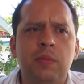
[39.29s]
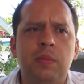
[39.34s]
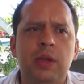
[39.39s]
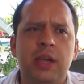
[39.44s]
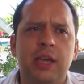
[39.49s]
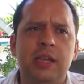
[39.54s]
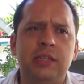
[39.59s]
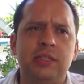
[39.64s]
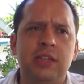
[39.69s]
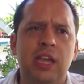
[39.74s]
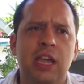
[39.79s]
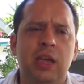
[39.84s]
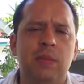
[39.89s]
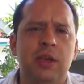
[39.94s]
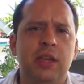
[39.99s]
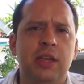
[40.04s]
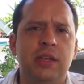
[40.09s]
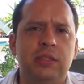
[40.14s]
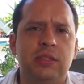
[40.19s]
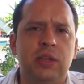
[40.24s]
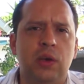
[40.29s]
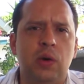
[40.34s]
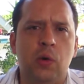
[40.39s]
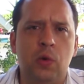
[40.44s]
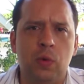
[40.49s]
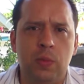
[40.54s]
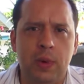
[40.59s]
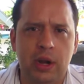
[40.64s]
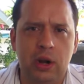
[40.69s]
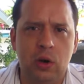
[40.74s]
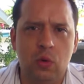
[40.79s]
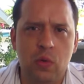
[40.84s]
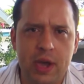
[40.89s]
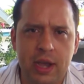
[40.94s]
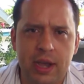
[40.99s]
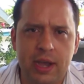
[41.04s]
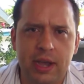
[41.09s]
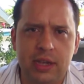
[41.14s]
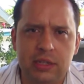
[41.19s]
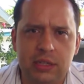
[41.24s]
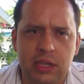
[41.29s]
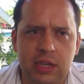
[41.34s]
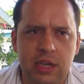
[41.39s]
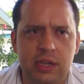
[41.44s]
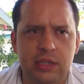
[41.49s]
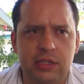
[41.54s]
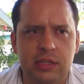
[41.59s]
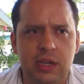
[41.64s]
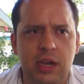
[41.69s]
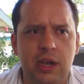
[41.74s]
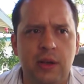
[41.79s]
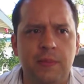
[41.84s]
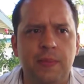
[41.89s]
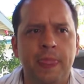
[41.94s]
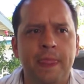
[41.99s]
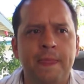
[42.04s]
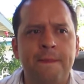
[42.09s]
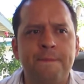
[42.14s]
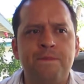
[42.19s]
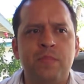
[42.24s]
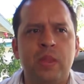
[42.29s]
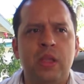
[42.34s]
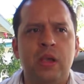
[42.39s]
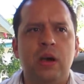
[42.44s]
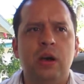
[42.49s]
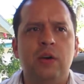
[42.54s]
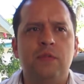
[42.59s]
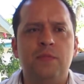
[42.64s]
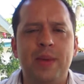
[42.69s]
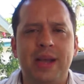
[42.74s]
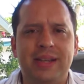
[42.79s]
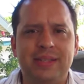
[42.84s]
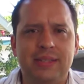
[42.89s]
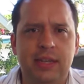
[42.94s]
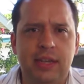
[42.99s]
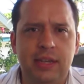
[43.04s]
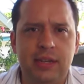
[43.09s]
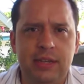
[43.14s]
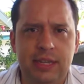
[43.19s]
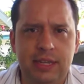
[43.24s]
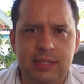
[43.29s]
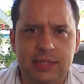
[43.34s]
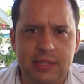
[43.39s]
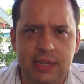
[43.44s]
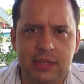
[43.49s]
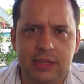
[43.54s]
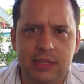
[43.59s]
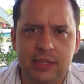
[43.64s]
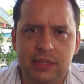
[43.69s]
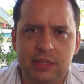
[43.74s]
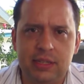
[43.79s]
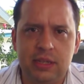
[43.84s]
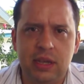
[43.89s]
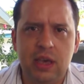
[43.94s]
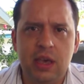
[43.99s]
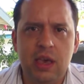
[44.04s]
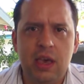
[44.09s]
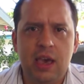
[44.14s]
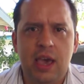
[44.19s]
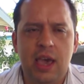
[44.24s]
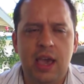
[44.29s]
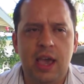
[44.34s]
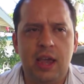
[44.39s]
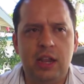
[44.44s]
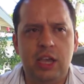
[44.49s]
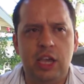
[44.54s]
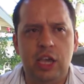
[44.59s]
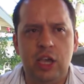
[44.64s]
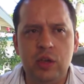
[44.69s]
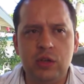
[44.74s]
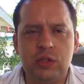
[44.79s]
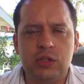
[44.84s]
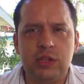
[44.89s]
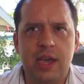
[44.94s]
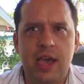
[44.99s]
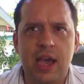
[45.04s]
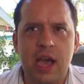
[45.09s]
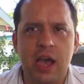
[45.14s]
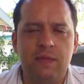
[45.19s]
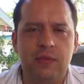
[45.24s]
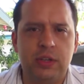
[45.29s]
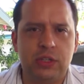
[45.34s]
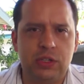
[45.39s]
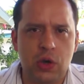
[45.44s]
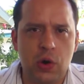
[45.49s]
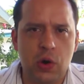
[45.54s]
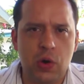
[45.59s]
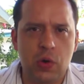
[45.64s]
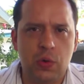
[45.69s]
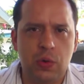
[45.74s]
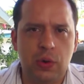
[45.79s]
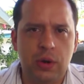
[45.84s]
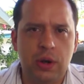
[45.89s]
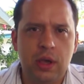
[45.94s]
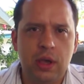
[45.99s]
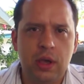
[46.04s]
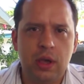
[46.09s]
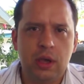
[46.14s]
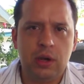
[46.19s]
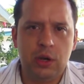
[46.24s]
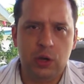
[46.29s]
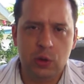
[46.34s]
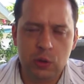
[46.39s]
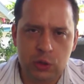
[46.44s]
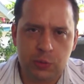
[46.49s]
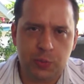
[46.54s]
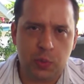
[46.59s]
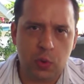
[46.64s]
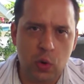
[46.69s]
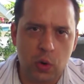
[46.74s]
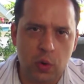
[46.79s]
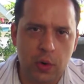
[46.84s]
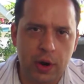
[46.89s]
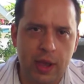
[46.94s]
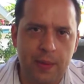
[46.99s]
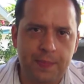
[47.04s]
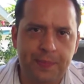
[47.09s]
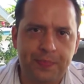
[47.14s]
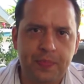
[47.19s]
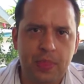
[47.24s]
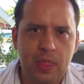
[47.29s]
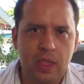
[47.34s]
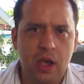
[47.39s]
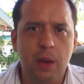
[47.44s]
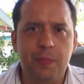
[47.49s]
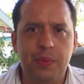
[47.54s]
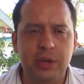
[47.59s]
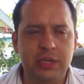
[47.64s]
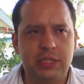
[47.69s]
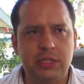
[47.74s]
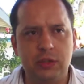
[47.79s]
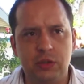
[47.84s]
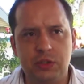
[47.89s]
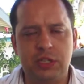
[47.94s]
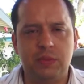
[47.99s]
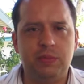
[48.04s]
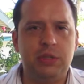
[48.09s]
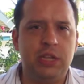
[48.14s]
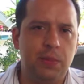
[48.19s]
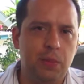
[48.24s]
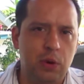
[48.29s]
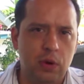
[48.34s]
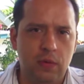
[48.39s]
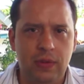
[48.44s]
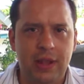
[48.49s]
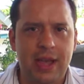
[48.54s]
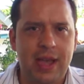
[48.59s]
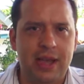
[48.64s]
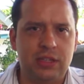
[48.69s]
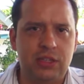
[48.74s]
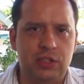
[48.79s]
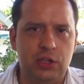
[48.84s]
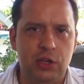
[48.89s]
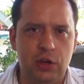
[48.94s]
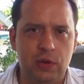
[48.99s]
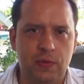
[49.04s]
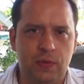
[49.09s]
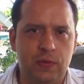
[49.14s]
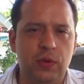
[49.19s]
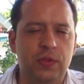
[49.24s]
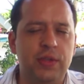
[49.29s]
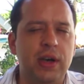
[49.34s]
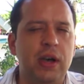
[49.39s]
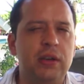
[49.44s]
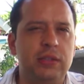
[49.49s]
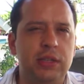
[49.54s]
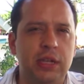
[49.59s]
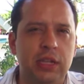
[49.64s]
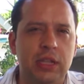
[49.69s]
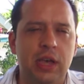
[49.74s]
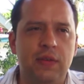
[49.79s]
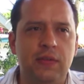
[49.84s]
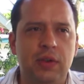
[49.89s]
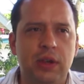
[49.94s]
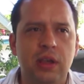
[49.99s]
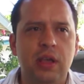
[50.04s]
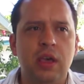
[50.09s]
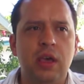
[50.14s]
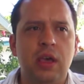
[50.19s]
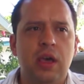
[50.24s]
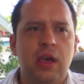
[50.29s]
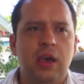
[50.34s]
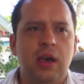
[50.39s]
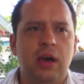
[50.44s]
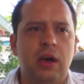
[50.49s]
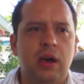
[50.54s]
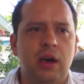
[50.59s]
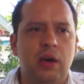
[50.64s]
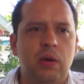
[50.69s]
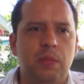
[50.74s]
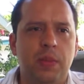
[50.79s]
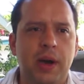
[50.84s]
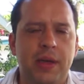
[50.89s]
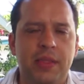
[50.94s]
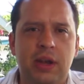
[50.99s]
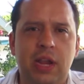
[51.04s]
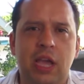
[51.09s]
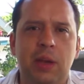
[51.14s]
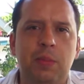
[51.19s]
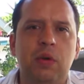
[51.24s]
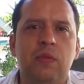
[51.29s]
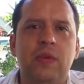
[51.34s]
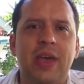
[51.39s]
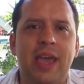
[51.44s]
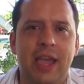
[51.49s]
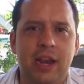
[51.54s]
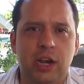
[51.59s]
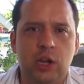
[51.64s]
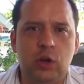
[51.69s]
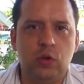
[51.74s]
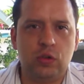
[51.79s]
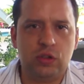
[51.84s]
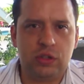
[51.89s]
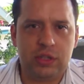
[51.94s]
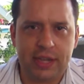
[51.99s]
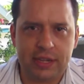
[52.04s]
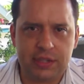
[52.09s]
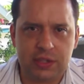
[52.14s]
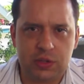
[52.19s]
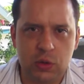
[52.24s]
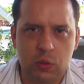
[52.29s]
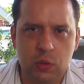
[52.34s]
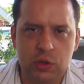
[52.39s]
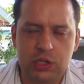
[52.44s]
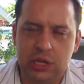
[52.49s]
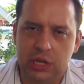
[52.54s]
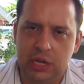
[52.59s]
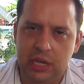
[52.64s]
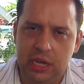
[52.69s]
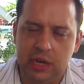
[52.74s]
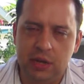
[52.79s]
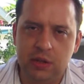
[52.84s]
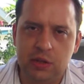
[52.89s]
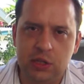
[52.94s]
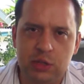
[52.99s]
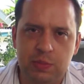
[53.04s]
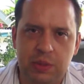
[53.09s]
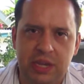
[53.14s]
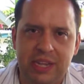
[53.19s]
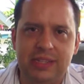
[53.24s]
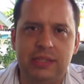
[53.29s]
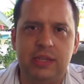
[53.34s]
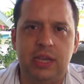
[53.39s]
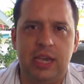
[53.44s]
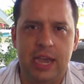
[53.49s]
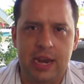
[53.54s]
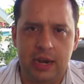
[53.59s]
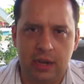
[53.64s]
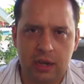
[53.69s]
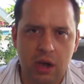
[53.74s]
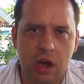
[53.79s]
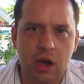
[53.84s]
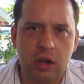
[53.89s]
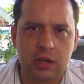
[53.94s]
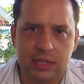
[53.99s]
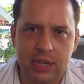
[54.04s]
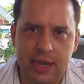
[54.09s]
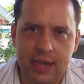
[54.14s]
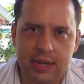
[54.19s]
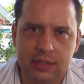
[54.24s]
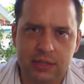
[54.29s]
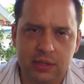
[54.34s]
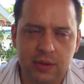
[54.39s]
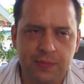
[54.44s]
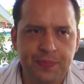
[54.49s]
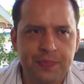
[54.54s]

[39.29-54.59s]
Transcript: His name is Ruben Luengas. He is of Mexican descendants, and he used to have his own news program up until September of last year, of 2011, by the name of En Contexto, which in English means in context,